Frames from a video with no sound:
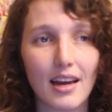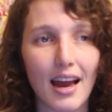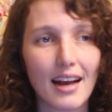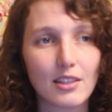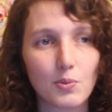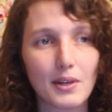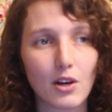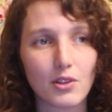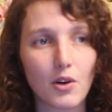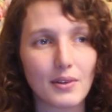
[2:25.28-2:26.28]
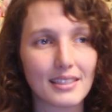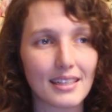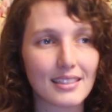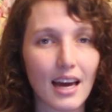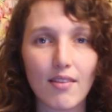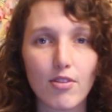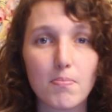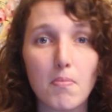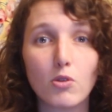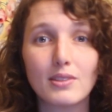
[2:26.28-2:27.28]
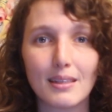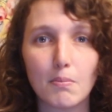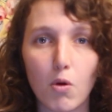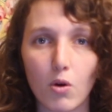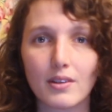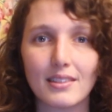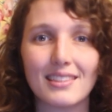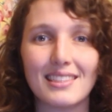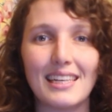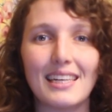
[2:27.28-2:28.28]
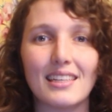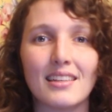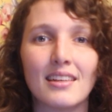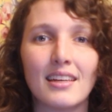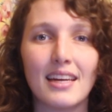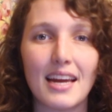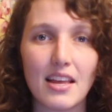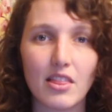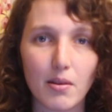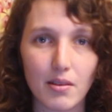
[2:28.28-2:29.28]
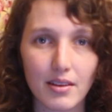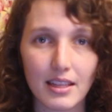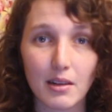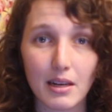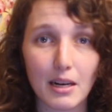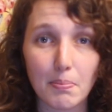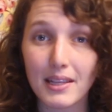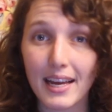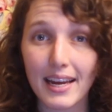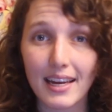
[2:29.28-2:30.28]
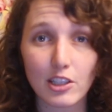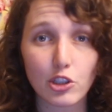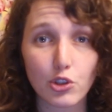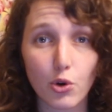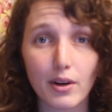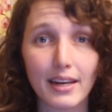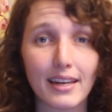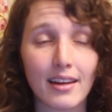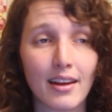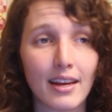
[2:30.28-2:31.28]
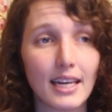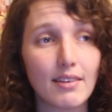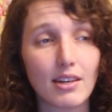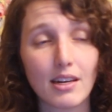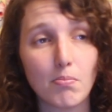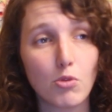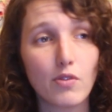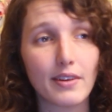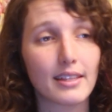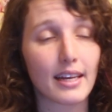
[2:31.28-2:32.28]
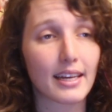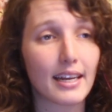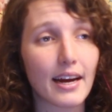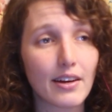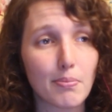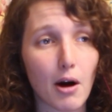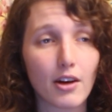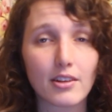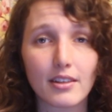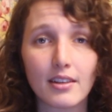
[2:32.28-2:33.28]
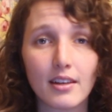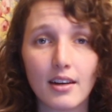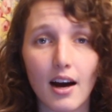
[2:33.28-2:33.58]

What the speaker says: as we all know, is kind of the most important scene in a play, in a story, even in a movie, like in Harry Potter.